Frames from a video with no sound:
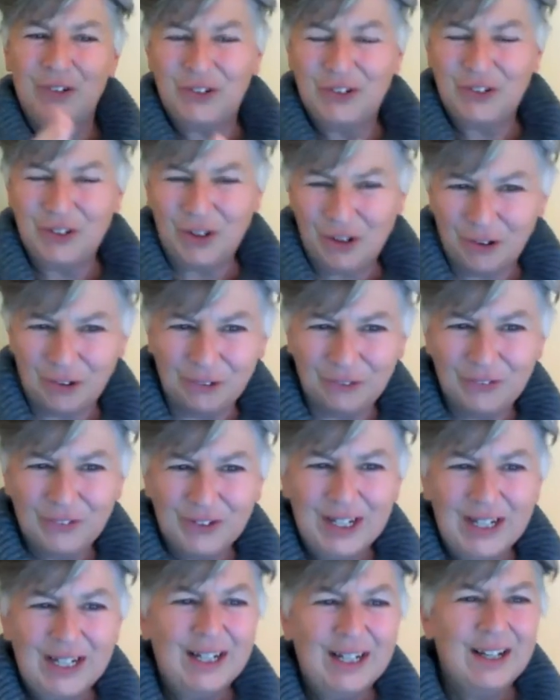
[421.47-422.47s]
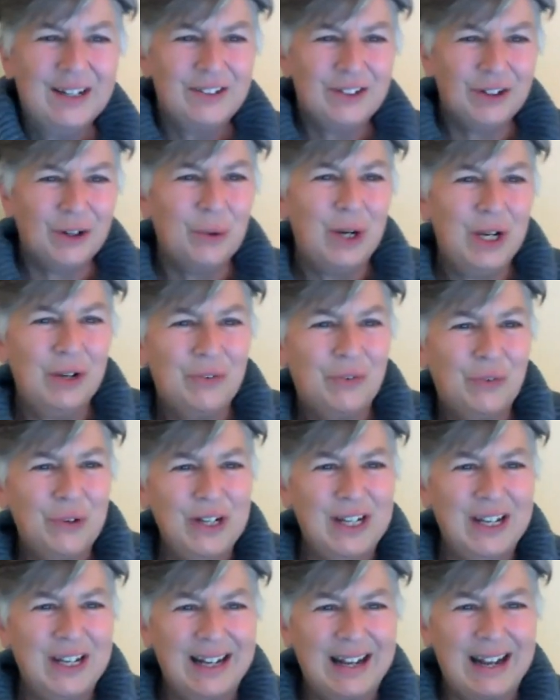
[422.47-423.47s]
to solve. So if
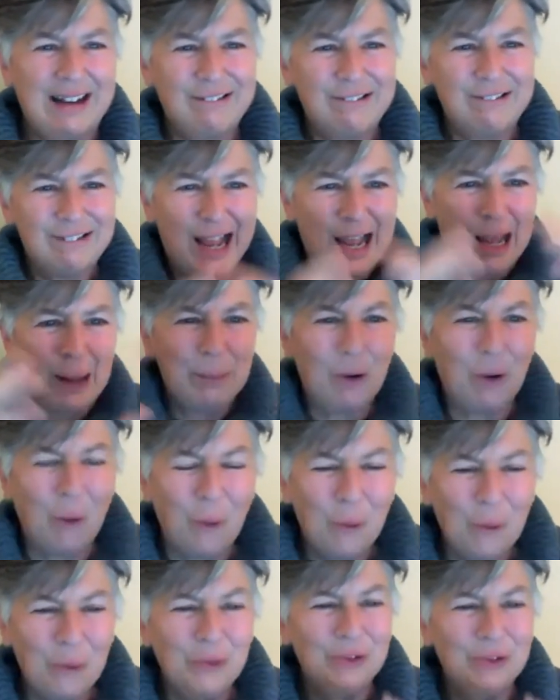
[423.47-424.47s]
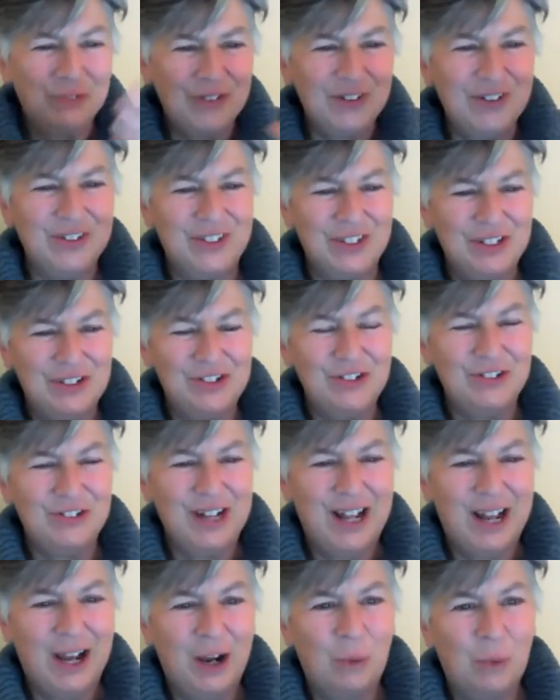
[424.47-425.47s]
we can grab hold of this
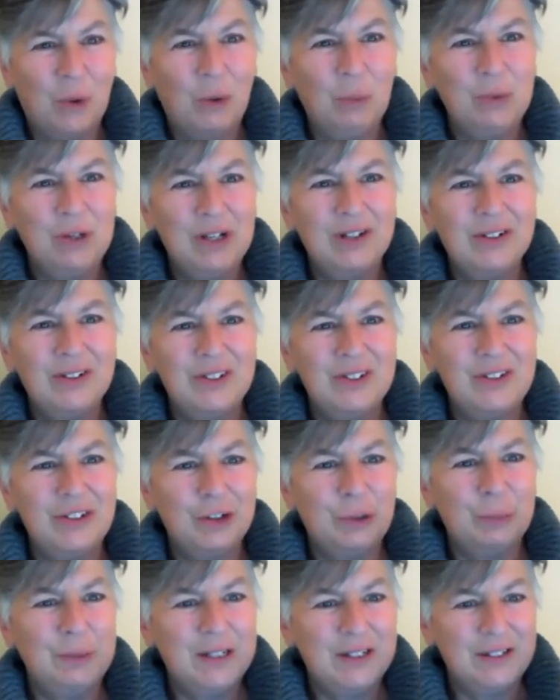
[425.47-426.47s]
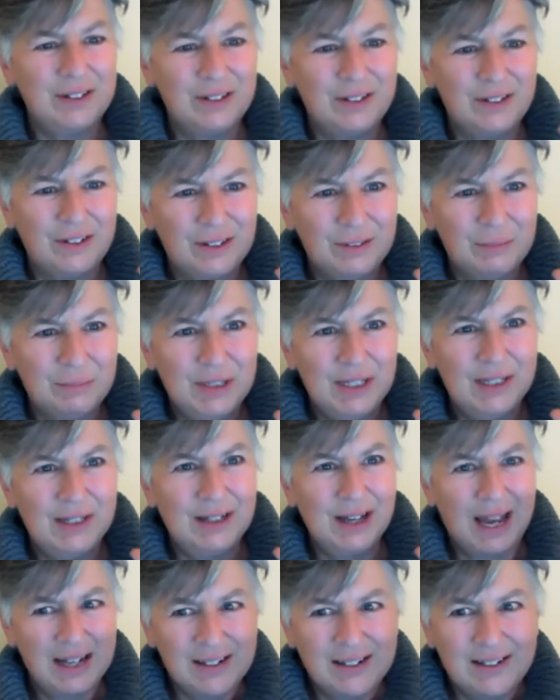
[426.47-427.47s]
issue now, while we can still be
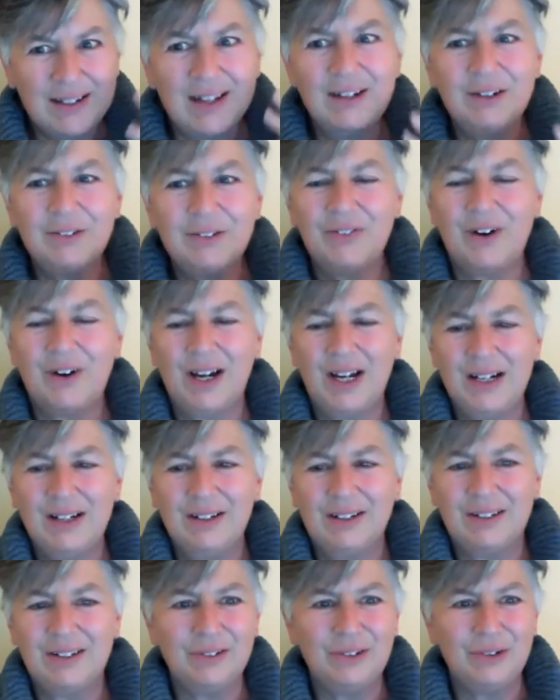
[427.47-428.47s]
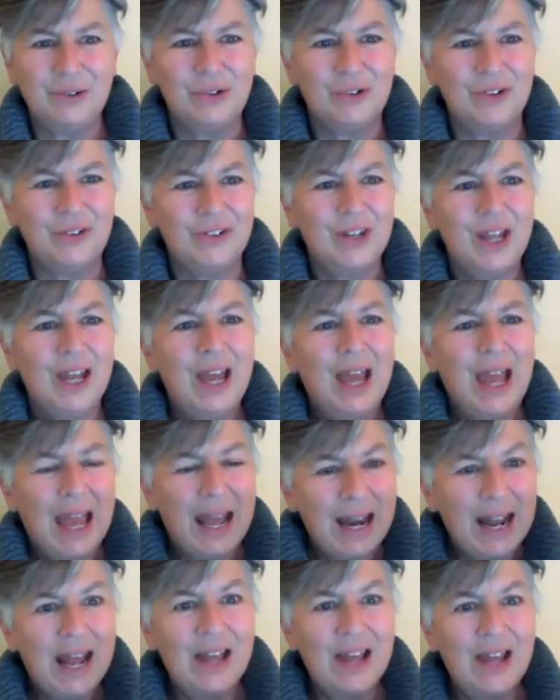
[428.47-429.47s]
identifying the solution
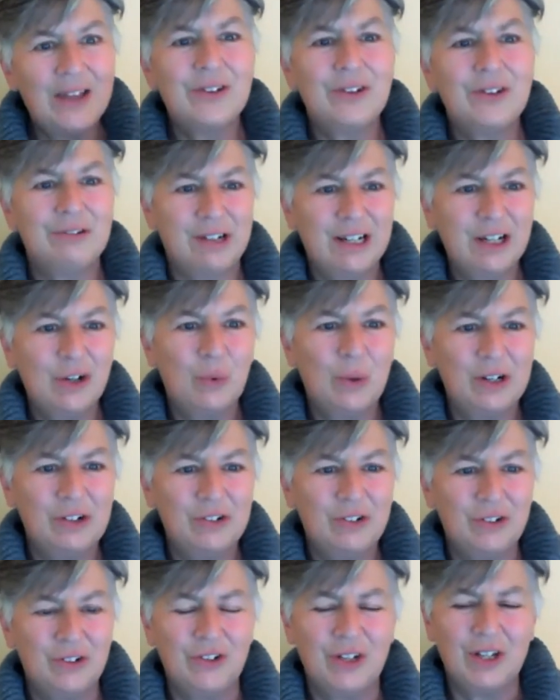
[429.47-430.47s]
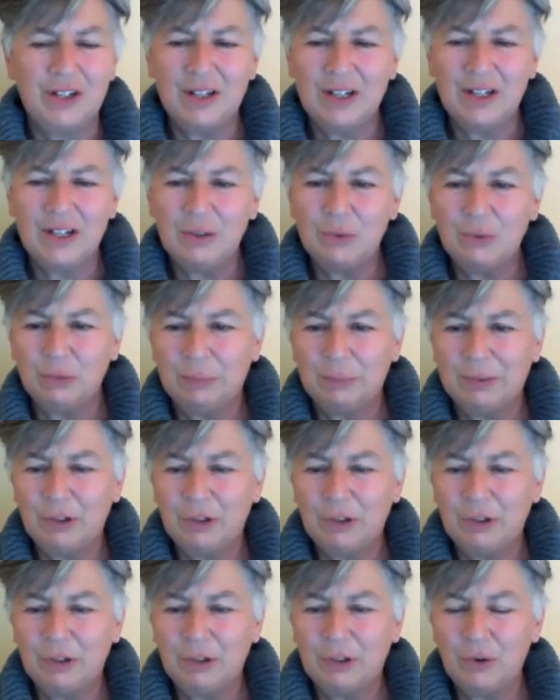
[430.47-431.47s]
and ask the right questions, I think we'll be
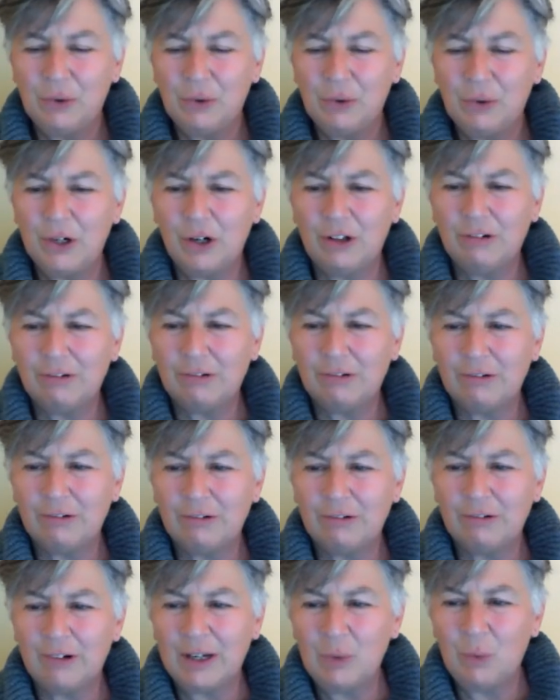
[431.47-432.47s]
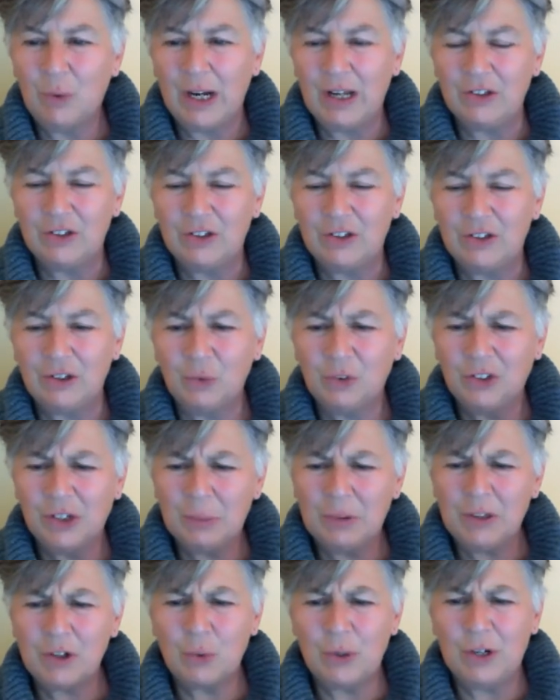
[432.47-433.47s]
going on the right way. So some of the
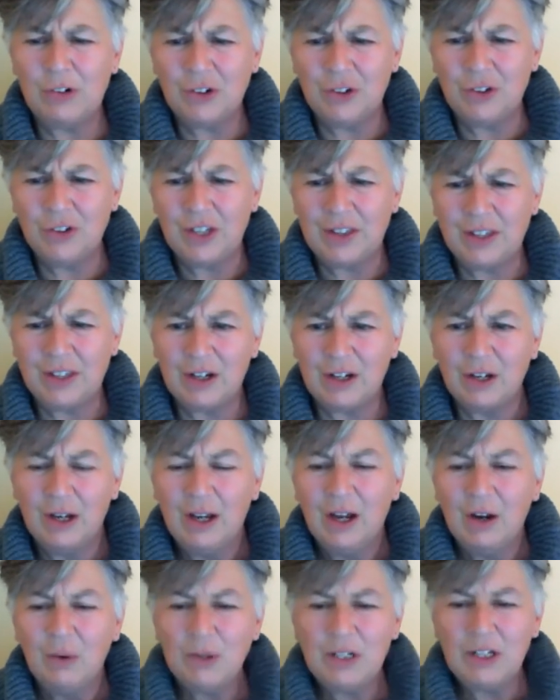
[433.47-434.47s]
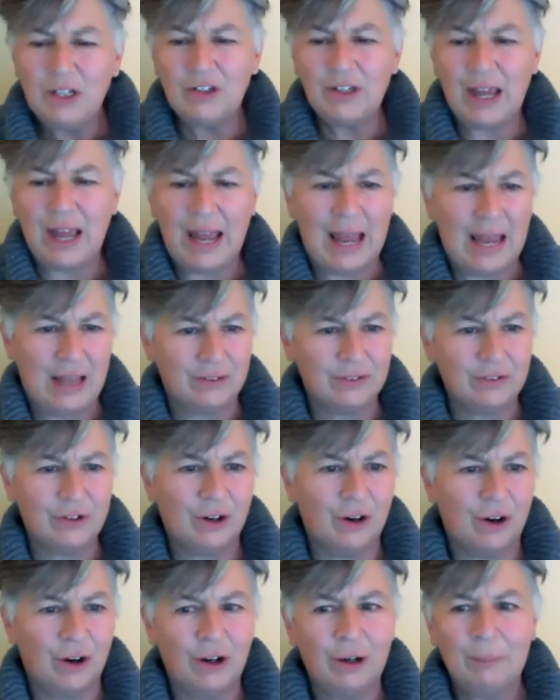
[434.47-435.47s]
questions I think we need to ask
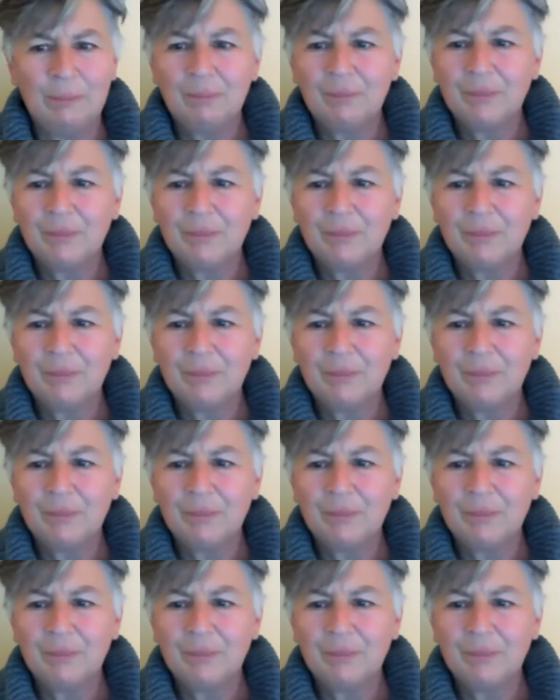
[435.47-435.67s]
are,